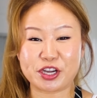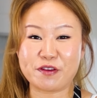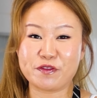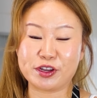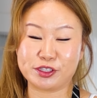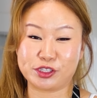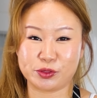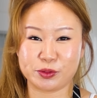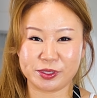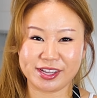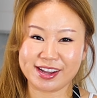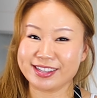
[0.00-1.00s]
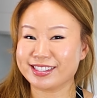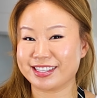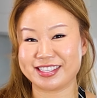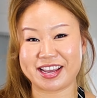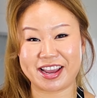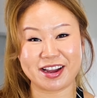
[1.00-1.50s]
Chef Atulia.
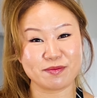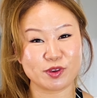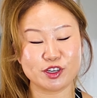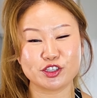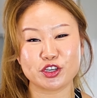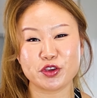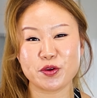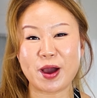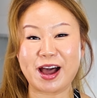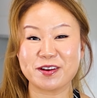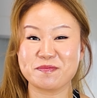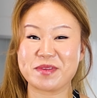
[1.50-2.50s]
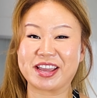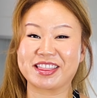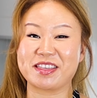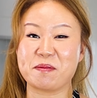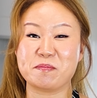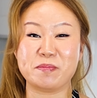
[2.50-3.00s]
Today I'm gonna show you how to
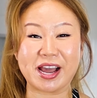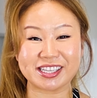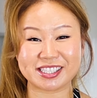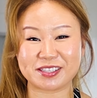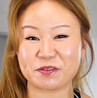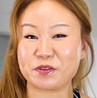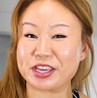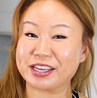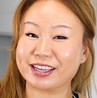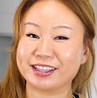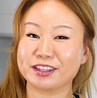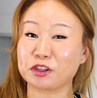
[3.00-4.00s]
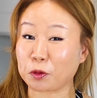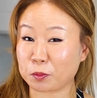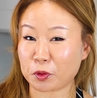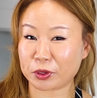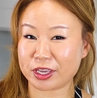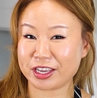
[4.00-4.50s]
make the best vegan
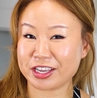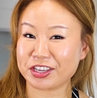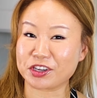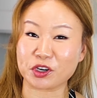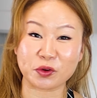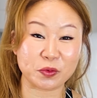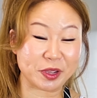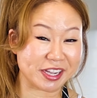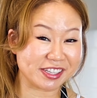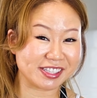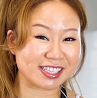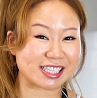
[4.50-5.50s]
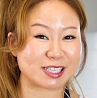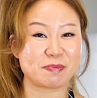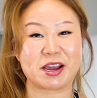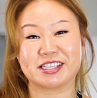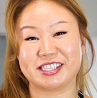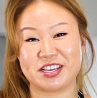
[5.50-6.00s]
tteokbokki Korean
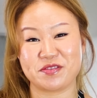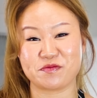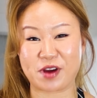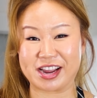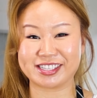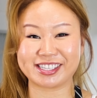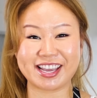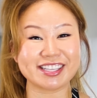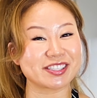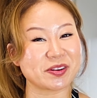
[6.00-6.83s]
spicy rice cake.